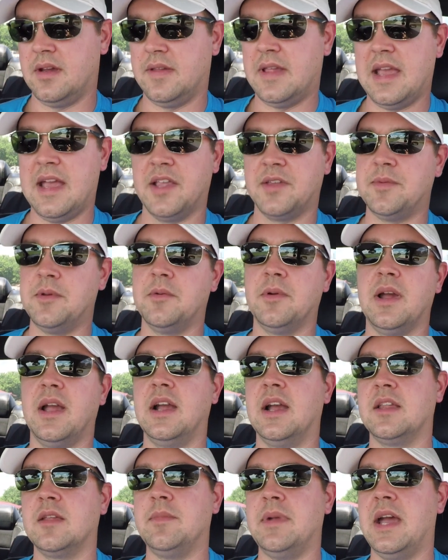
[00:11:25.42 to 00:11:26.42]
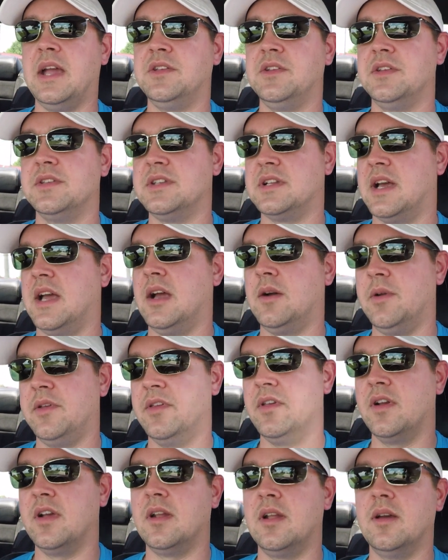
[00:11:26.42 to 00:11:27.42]
They asked me where I got the badges, and I
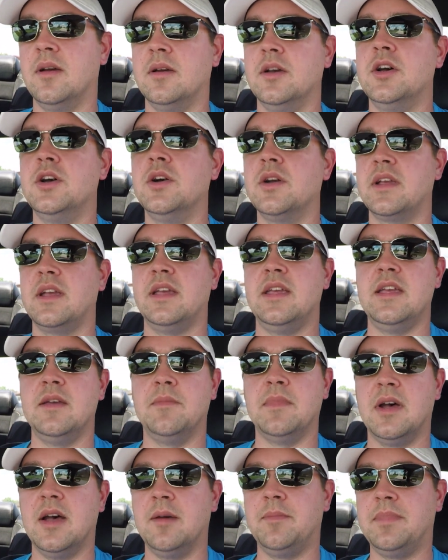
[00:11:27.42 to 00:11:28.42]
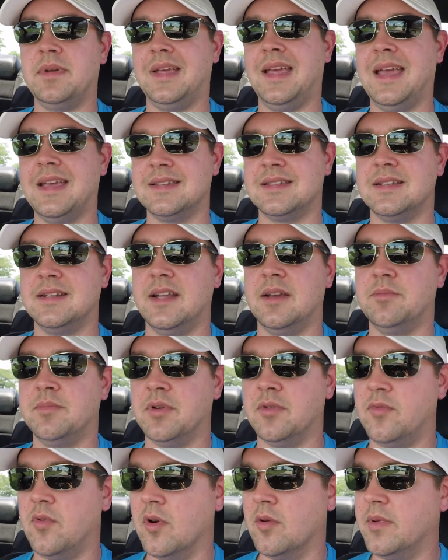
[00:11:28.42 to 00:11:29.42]
always hook him up. S&M
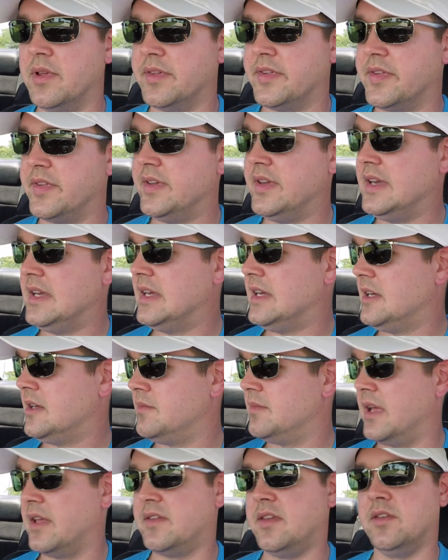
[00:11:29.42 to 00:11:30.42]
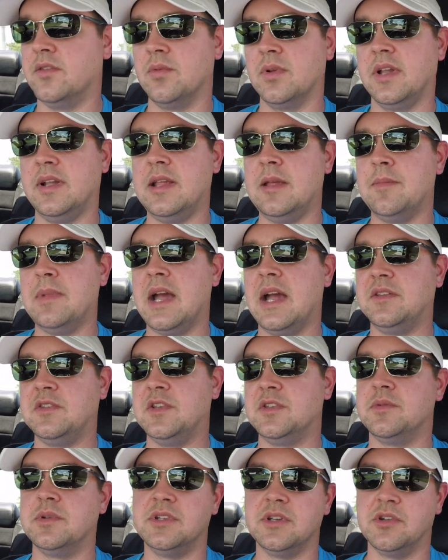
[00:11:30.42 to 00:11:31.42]
Performance makes these really neat
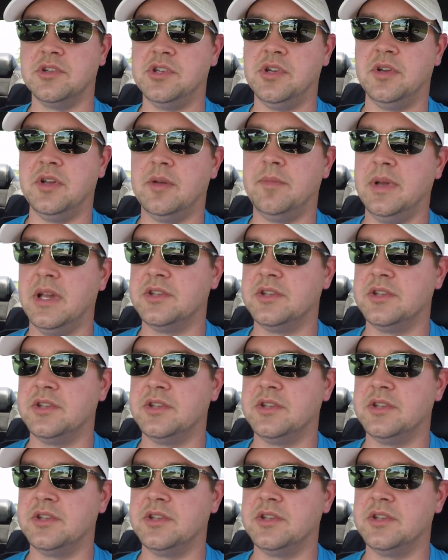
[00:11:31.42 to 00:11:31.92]
badges, which I'll show you a